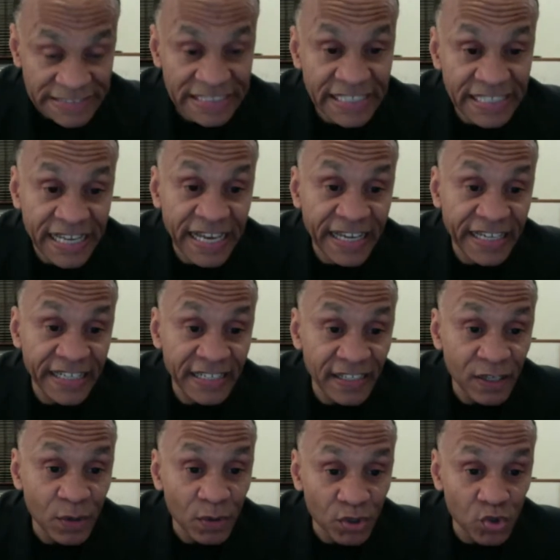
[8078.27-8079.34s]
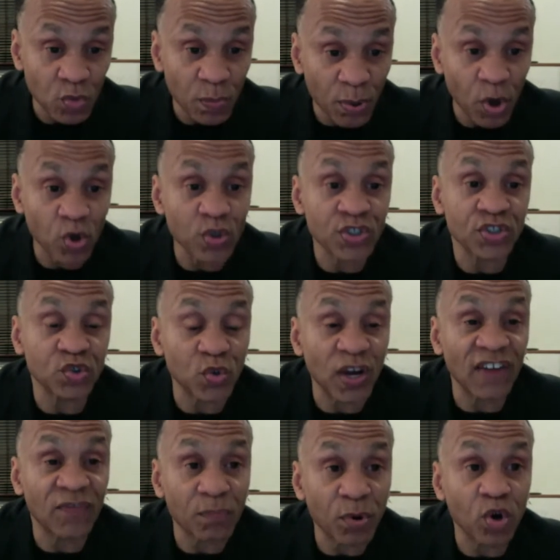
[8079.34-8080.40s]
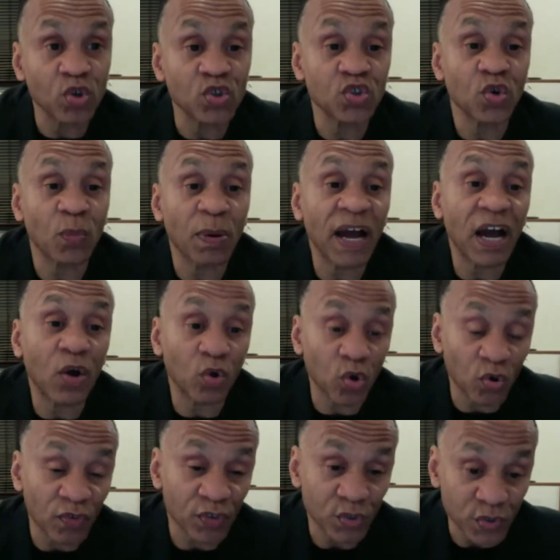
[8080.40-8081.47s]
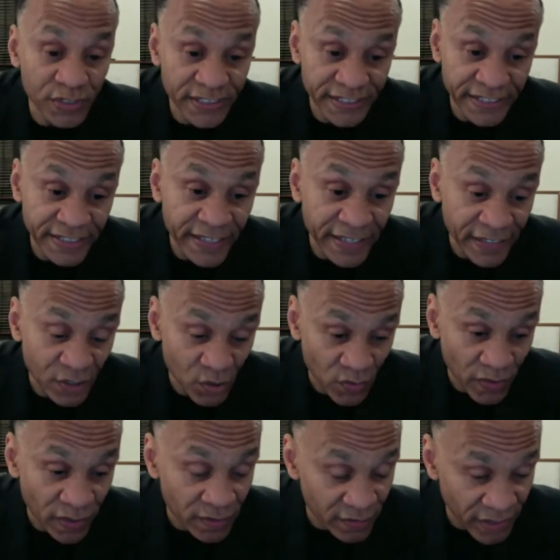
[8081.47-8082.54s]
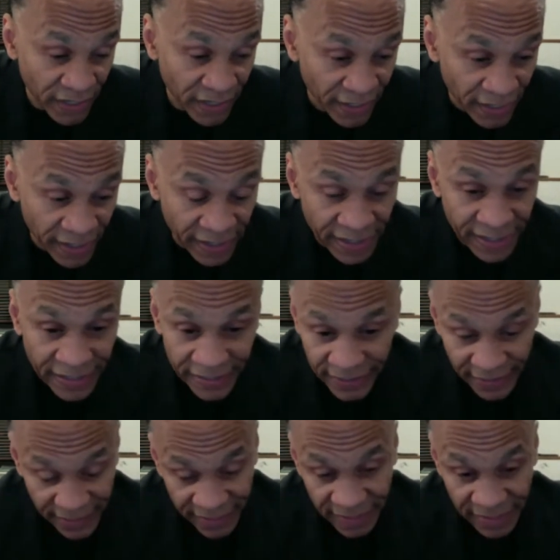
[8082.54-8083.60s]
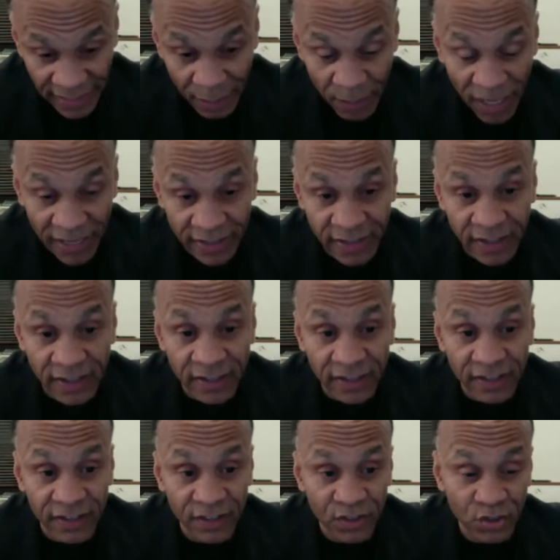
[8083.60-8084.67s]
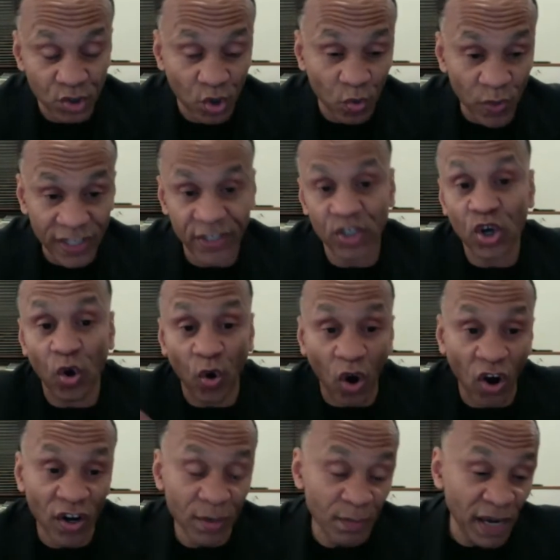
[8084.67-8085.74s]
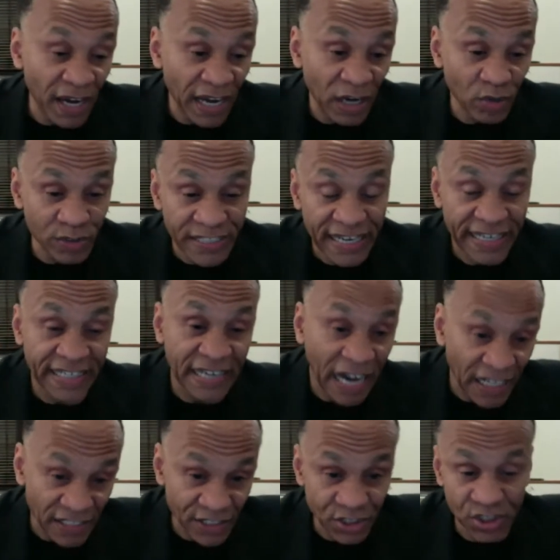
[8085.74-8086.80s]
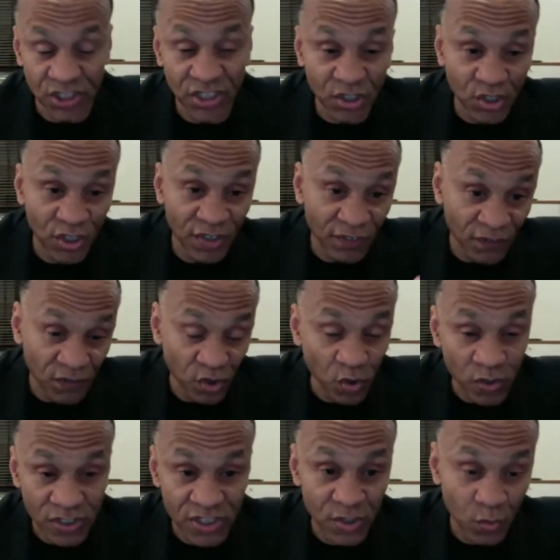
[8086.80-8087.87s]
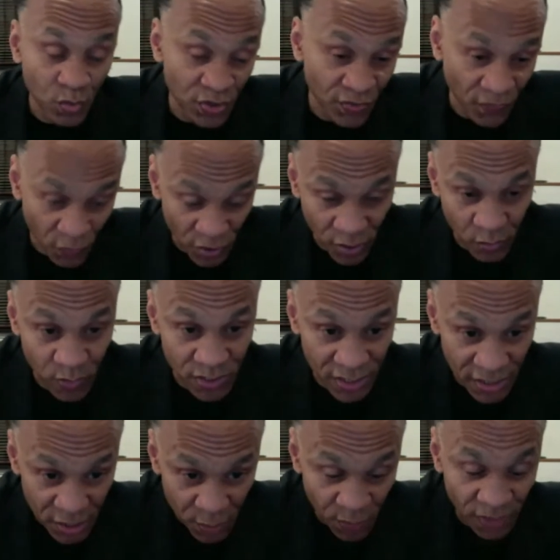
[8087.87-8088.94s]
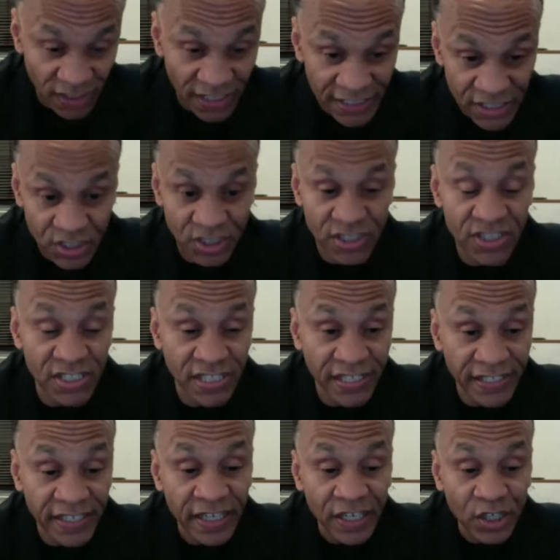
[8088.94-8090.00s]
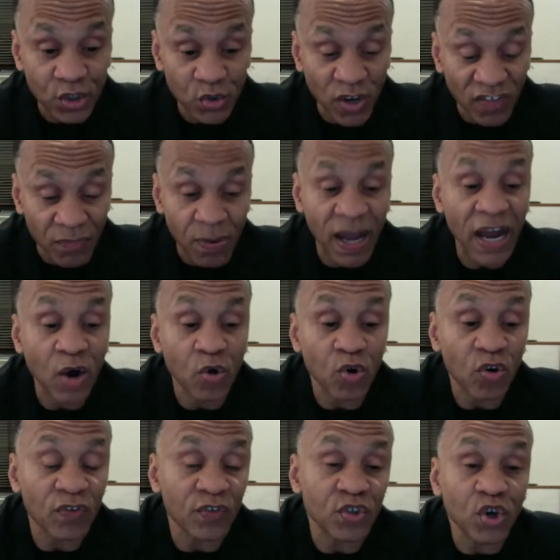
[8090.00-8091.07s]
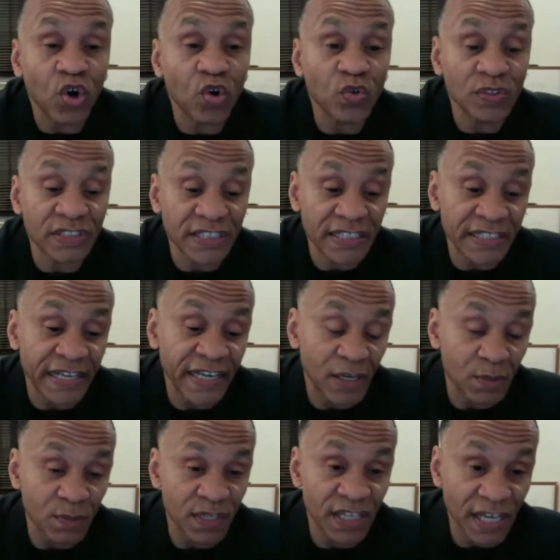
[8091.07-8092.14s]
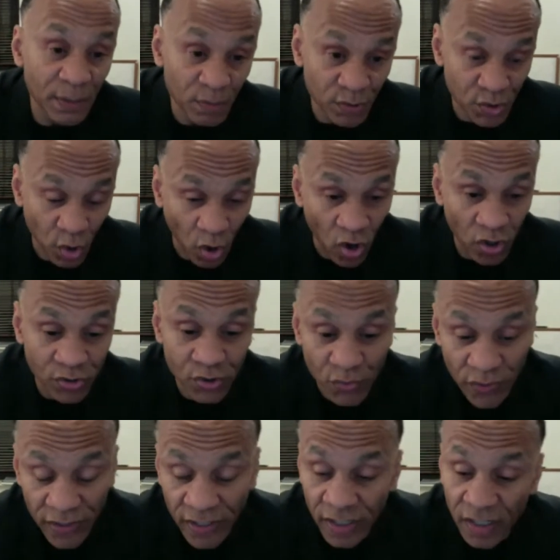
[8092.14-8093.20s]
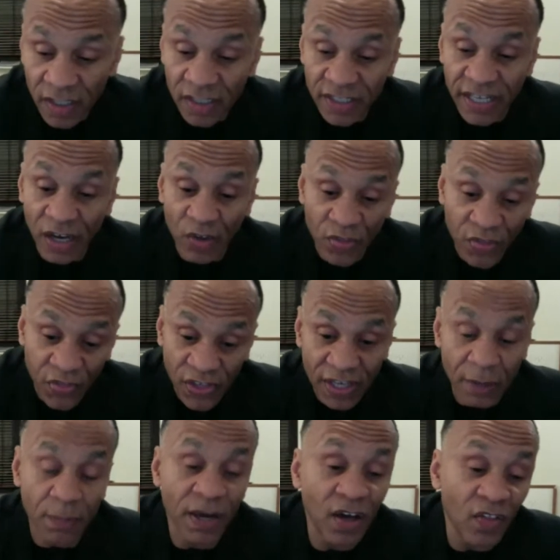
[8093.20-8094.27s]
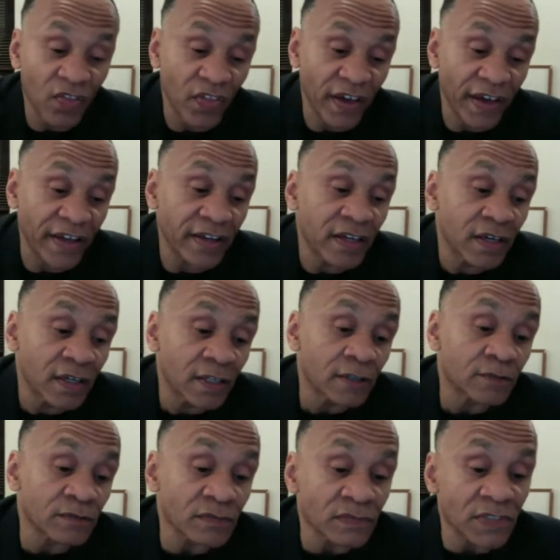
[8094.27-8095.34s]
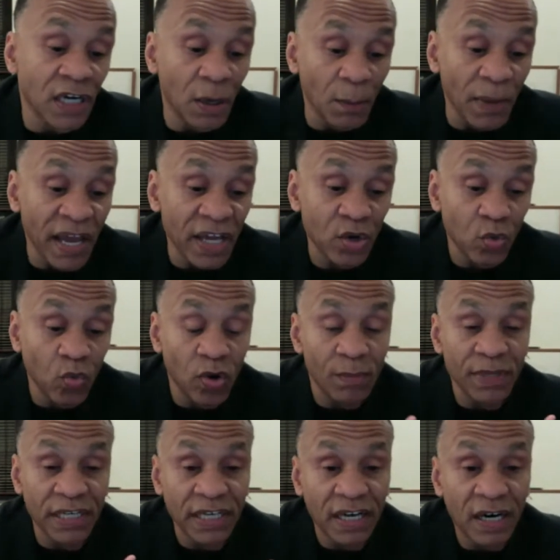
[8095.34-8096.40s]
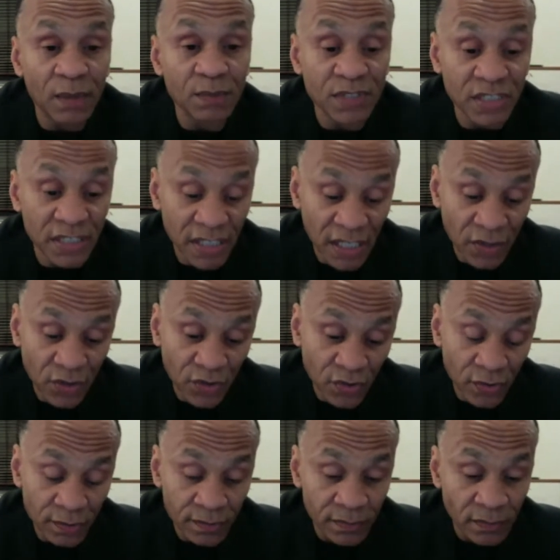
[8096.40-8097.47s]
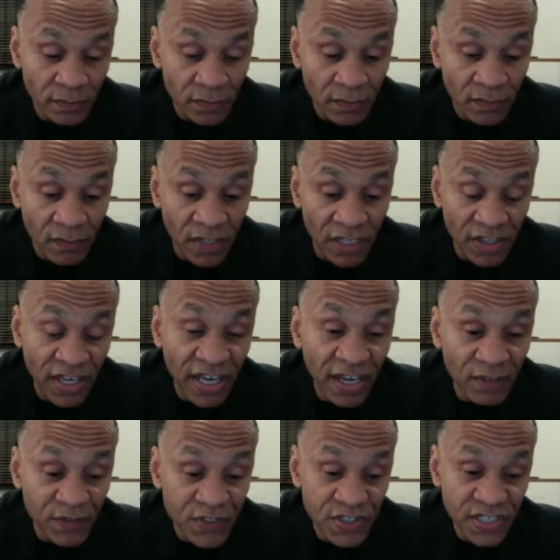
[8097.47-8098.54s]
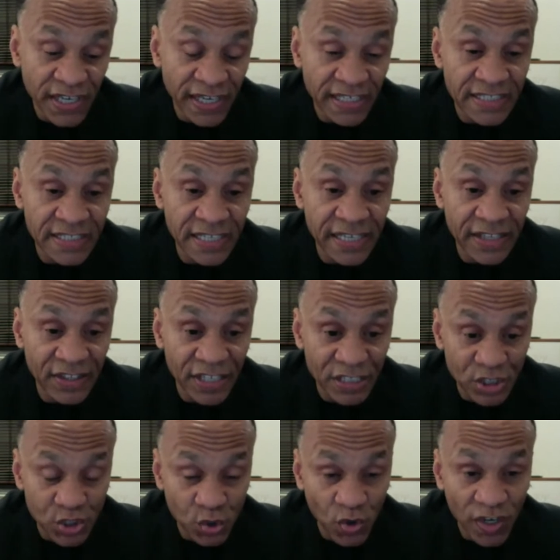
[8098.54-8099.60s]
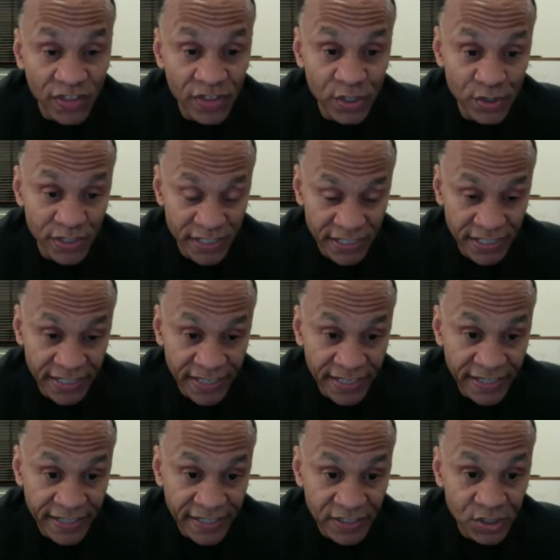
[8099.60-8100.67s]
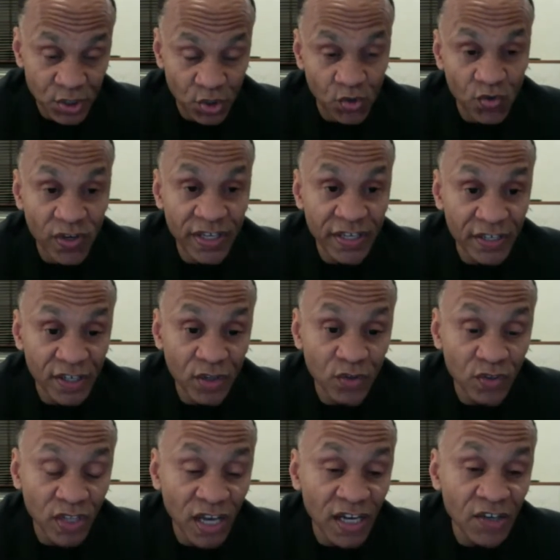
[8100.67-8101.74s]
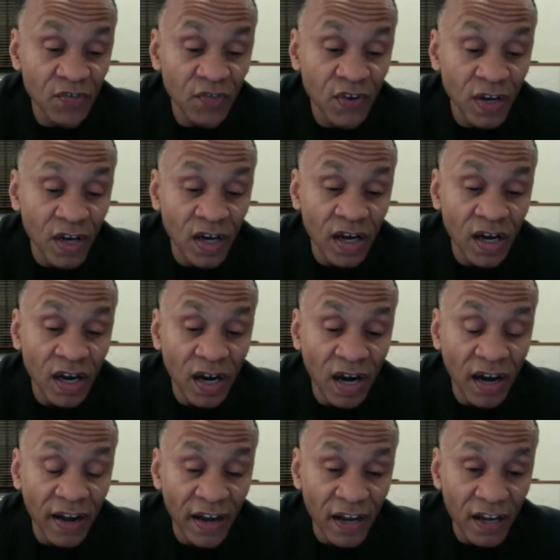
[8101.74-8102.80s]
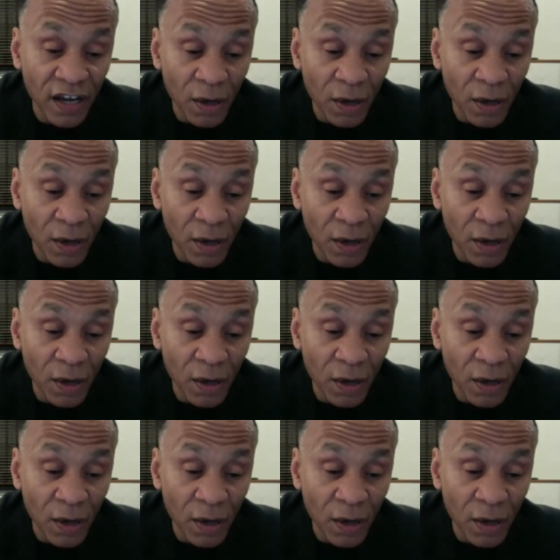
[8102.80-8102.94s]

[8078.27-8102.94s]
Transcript: DNA. You have personal power over your DNA, right? Now, and I'm not, we could go on about how technology can influence it with frequencies, but let's just say you have power over your own DNA and being able to alter it. Now, think about that. A man and woman come together and they have sex and they join their DNA to create another life. I